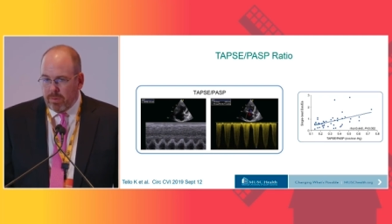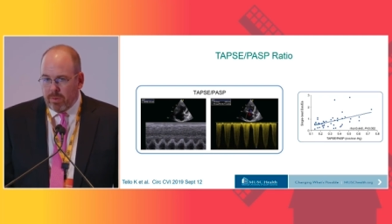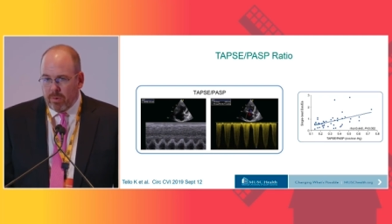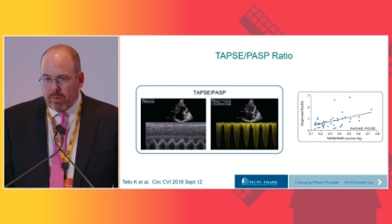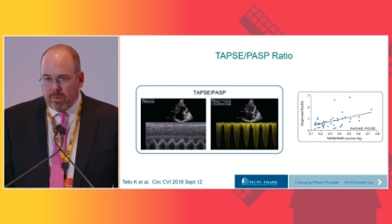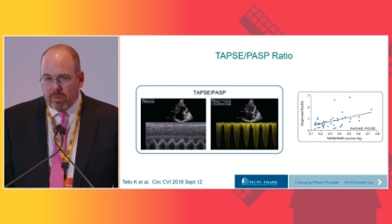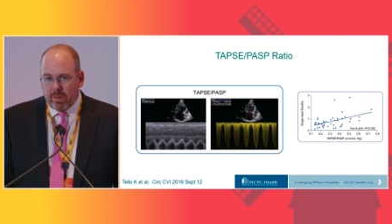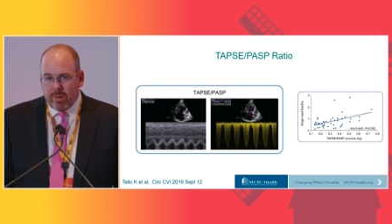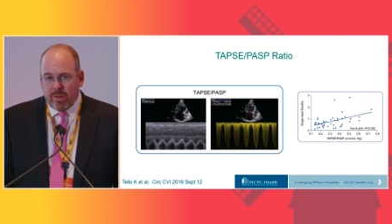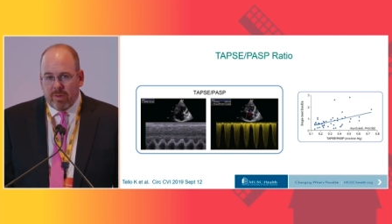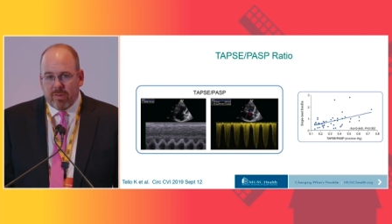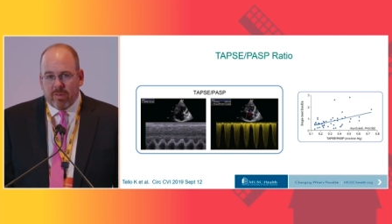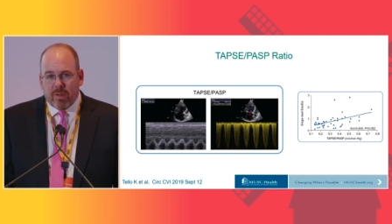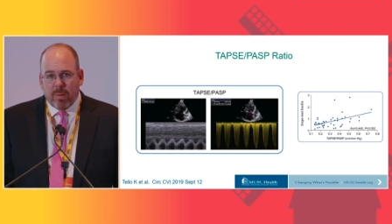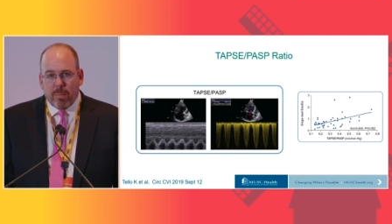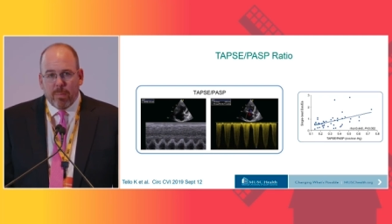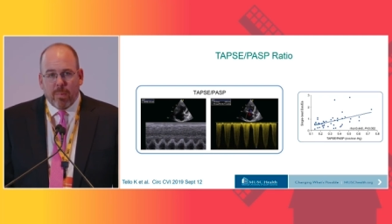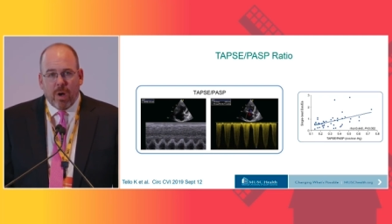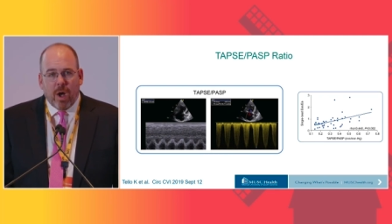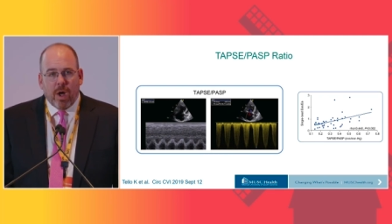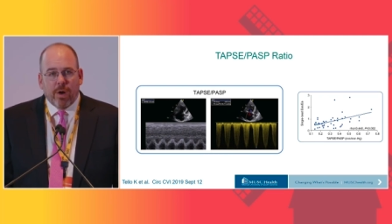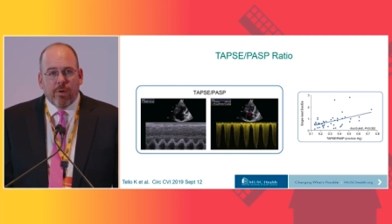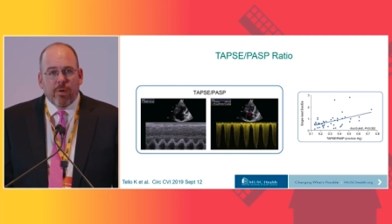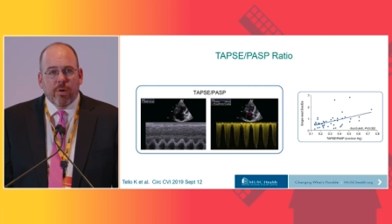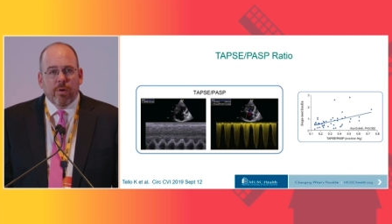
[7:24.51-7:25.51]
there's at least a
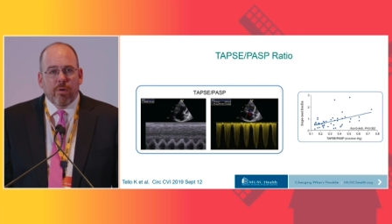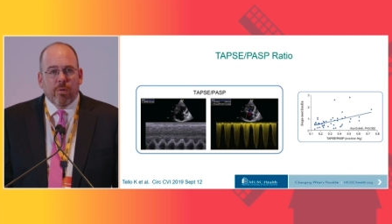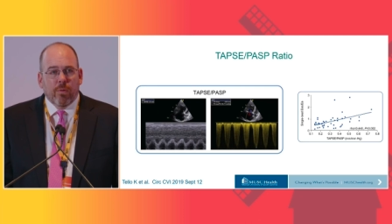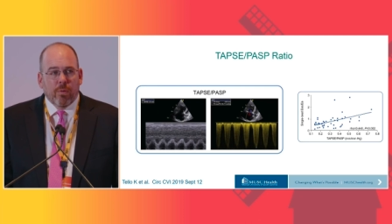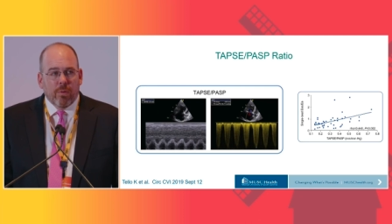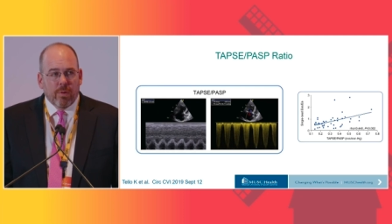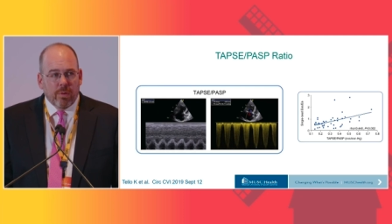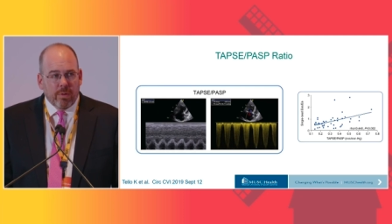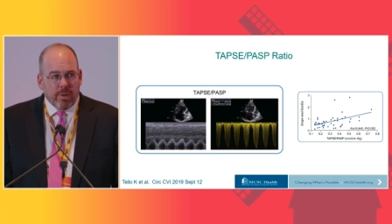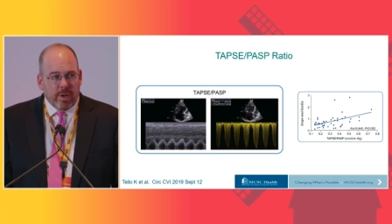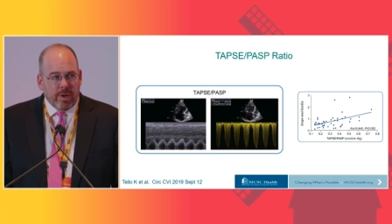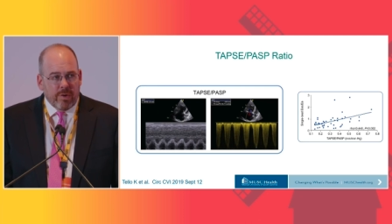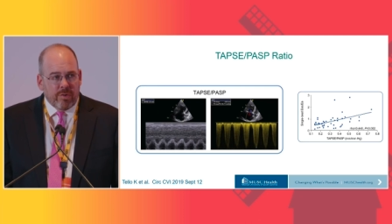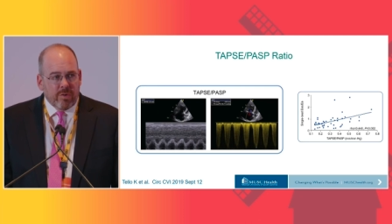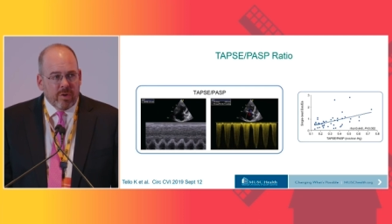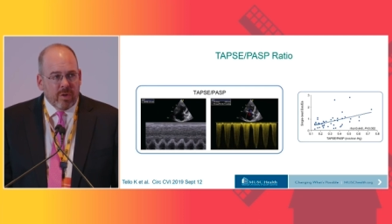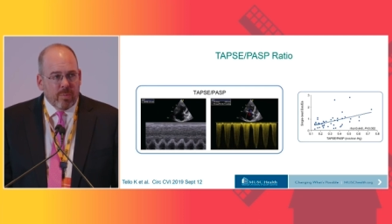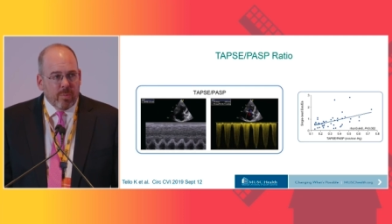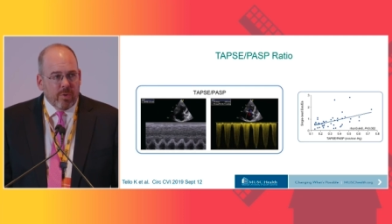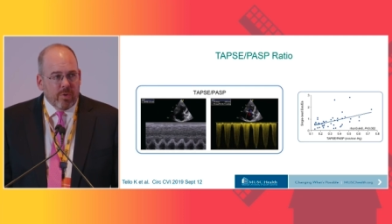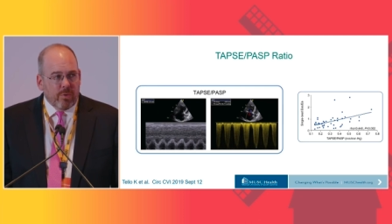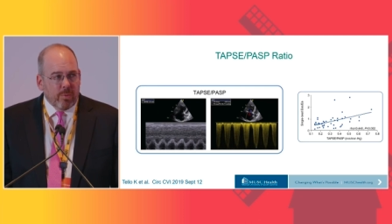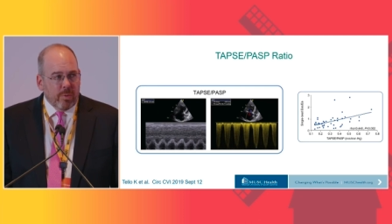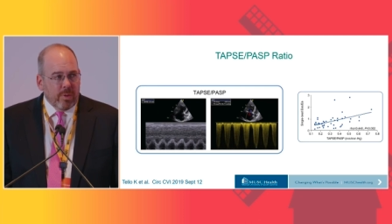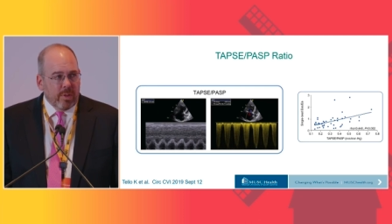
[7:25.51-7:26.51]
moderate
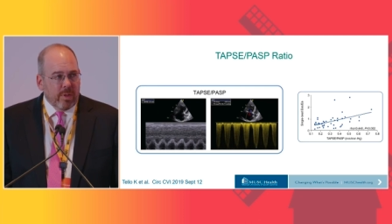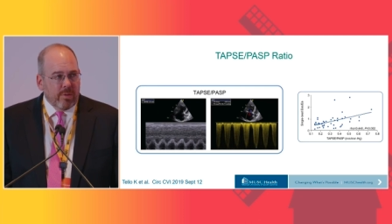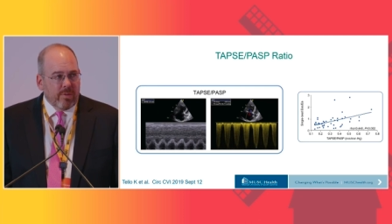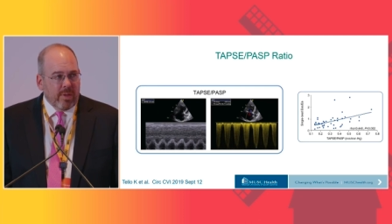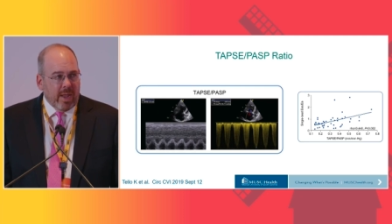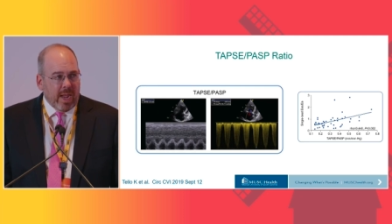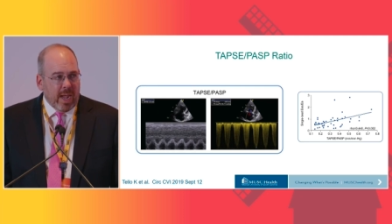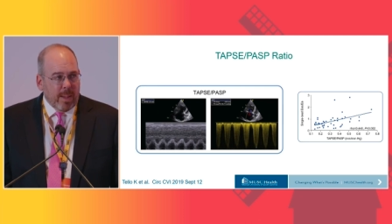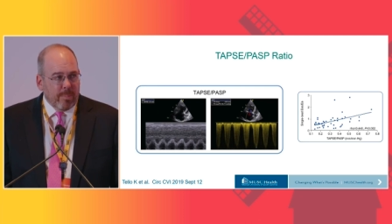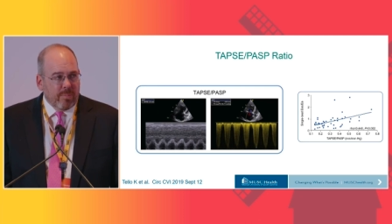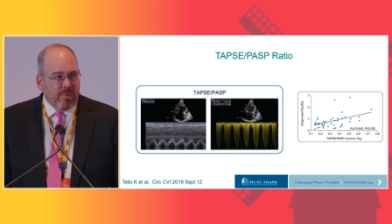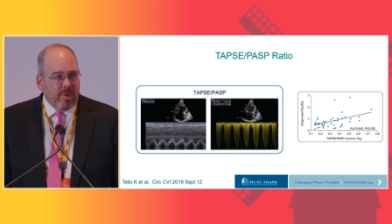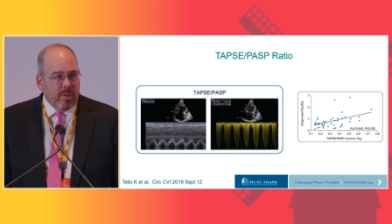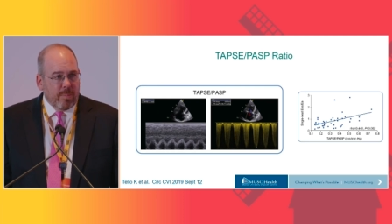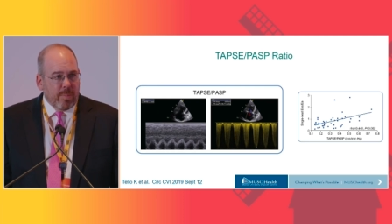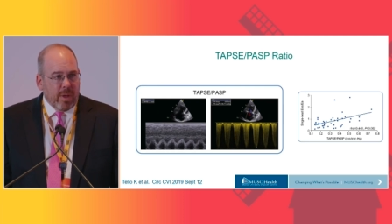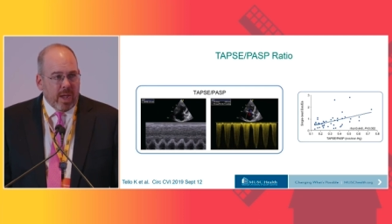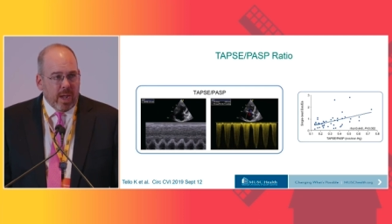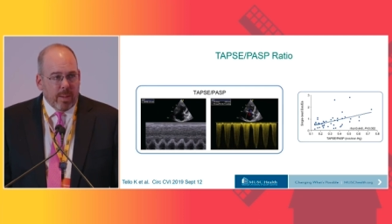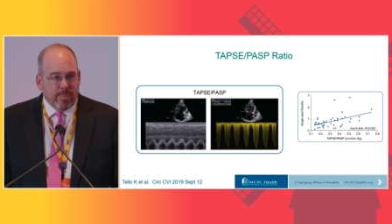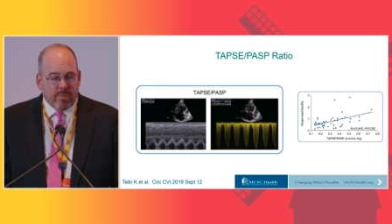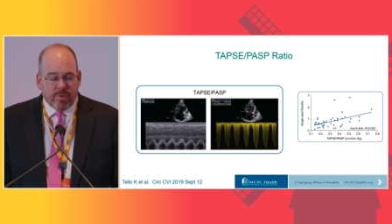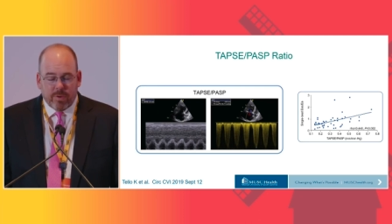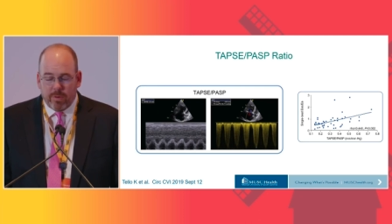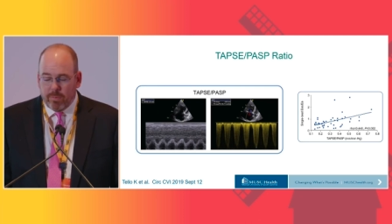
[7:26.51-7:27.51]
correlation between the
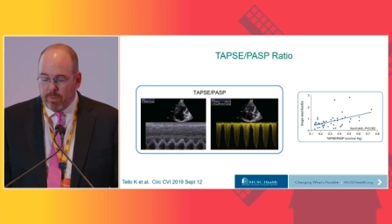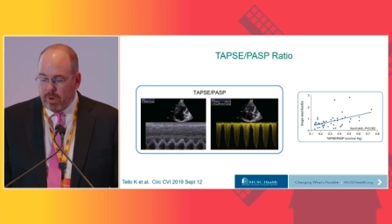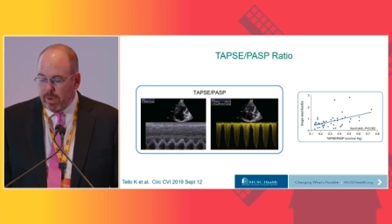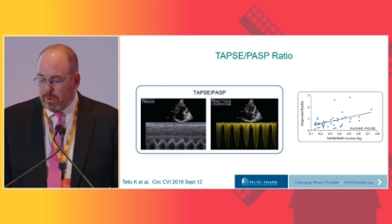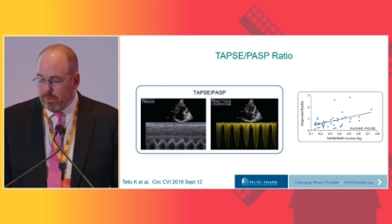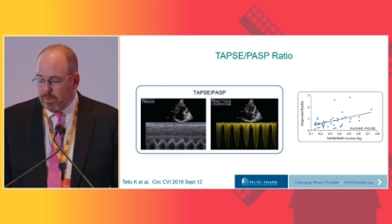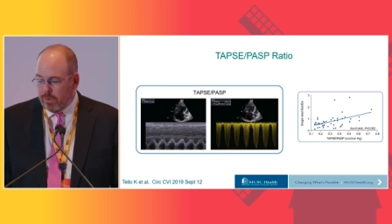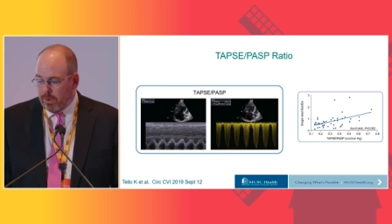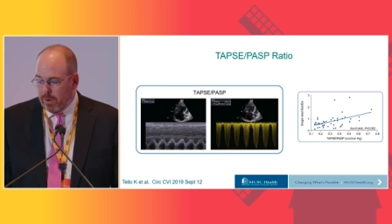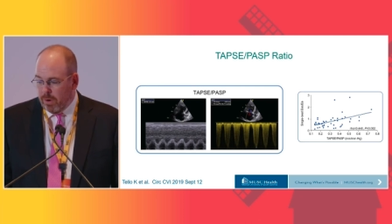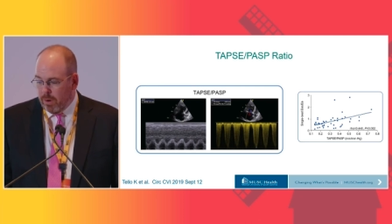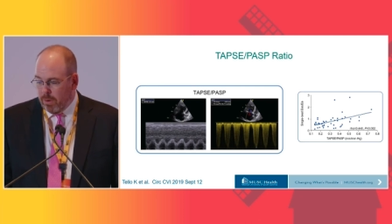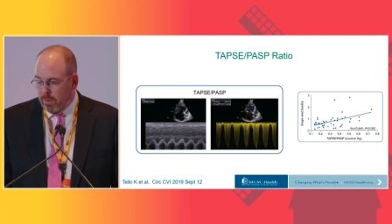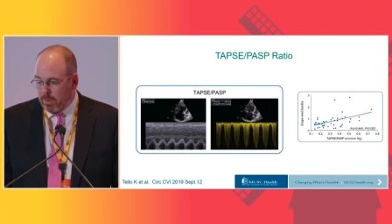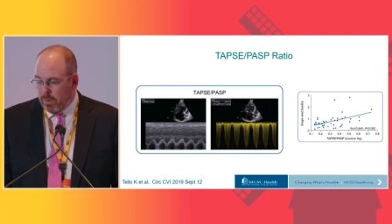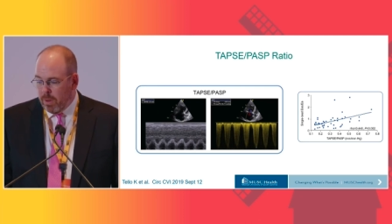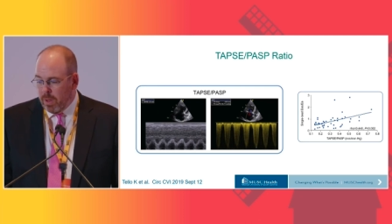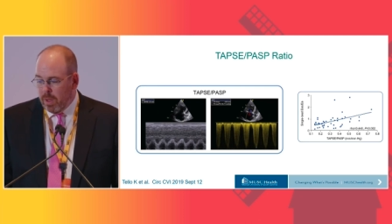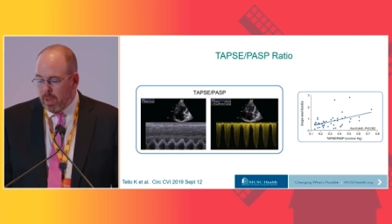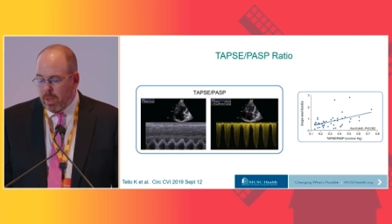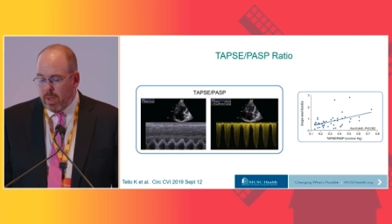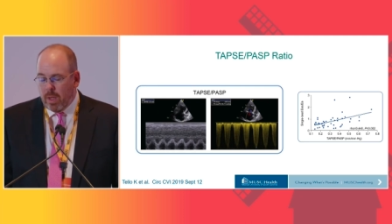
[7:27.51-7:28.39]
TAPSE-PAPSI ratio